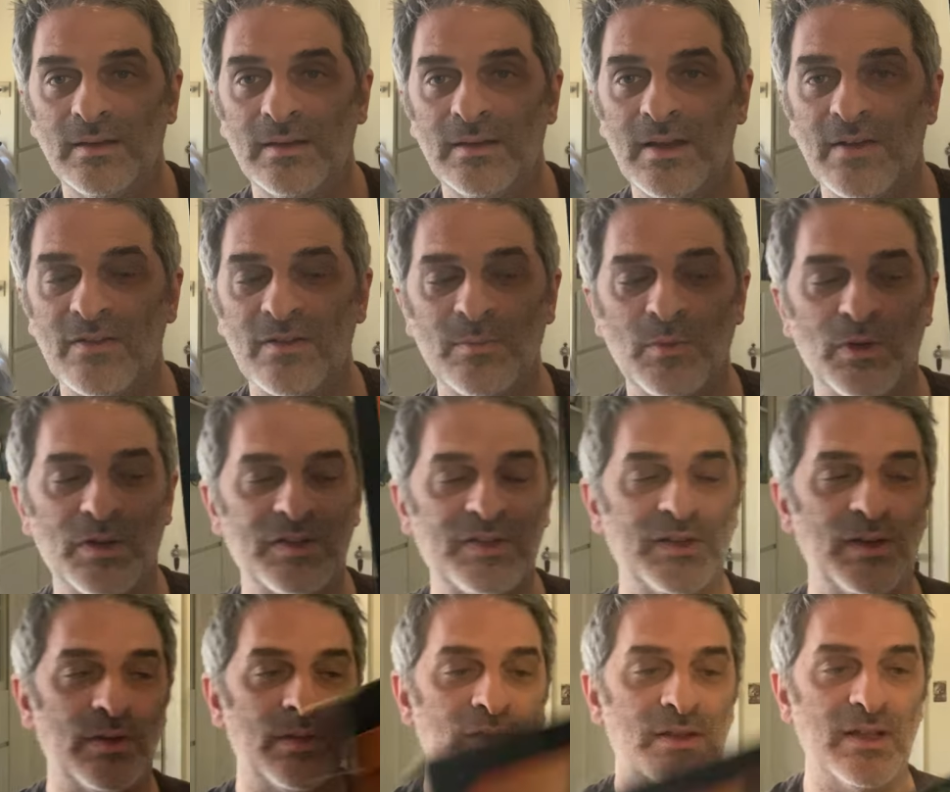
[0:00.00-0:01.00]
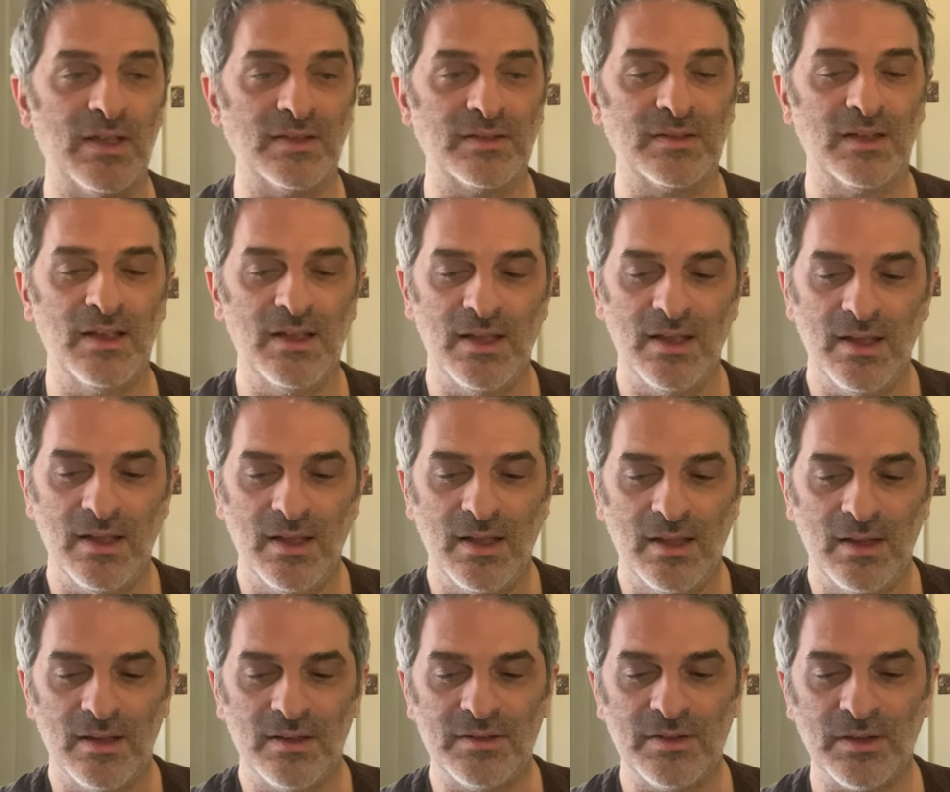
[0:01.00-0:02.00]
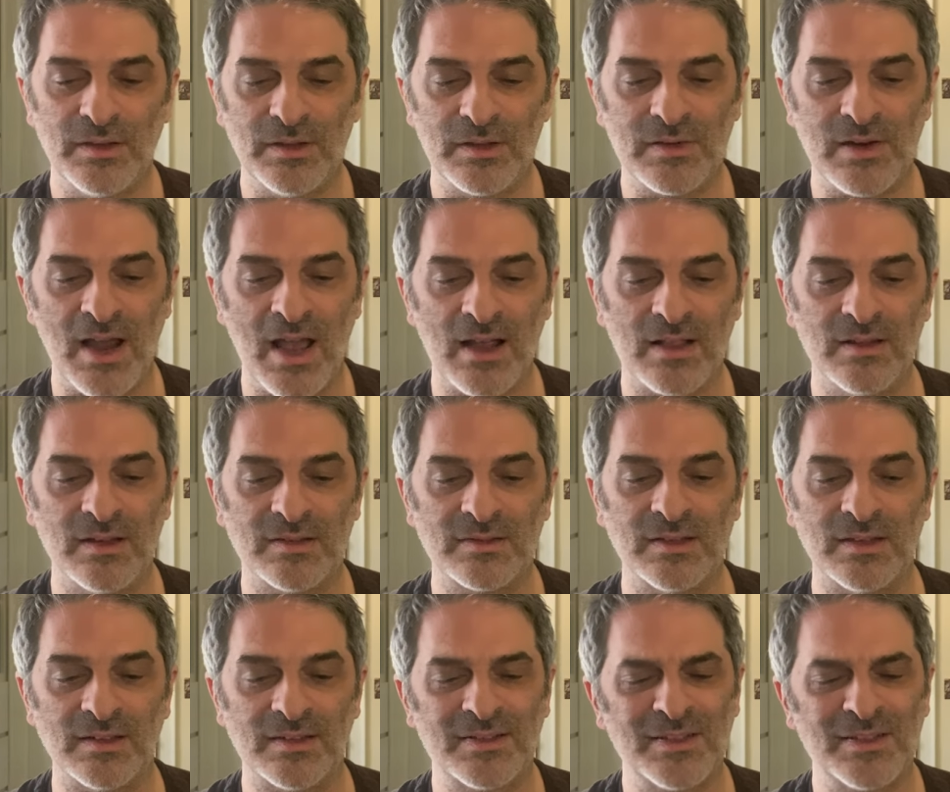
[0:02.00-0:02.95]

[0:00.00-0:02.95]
Never more so than this. Let's look at the track listing.